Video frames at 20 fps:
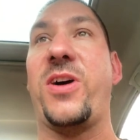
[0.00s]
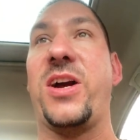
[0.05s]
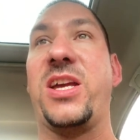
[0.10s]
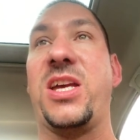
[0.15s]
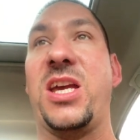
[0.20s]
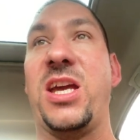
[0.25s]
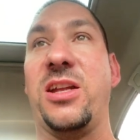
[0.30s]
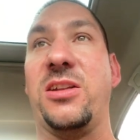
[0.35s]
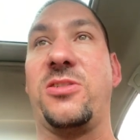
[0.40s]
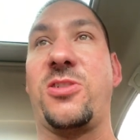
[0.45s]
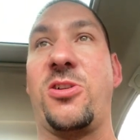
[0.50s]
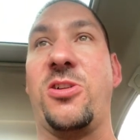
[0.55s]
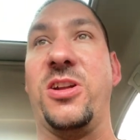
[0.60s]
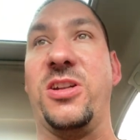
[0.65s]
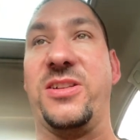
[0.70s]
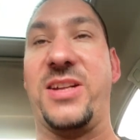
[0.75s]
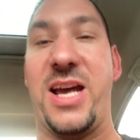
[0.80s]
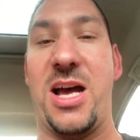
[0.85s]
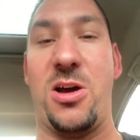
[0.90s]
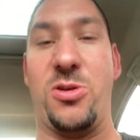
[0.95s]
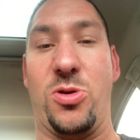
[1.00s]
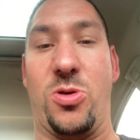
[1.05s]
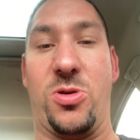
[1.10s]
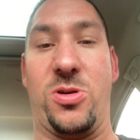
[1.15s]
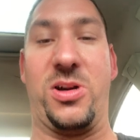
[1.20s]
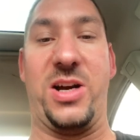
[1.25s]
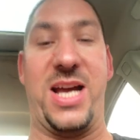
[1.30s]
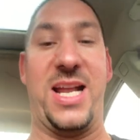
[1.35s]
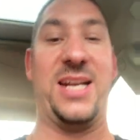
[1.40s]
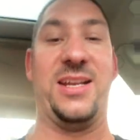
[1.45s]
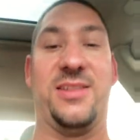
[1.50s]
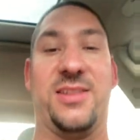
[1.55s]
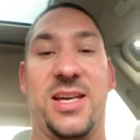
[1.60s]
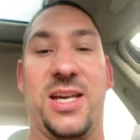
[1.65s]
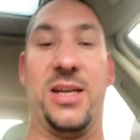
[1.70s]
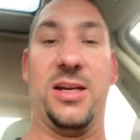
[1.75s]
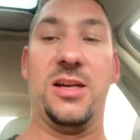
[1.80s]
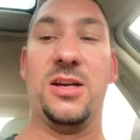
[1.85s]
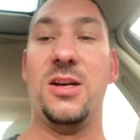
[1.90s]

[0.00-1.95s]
I can't turn it down or anything.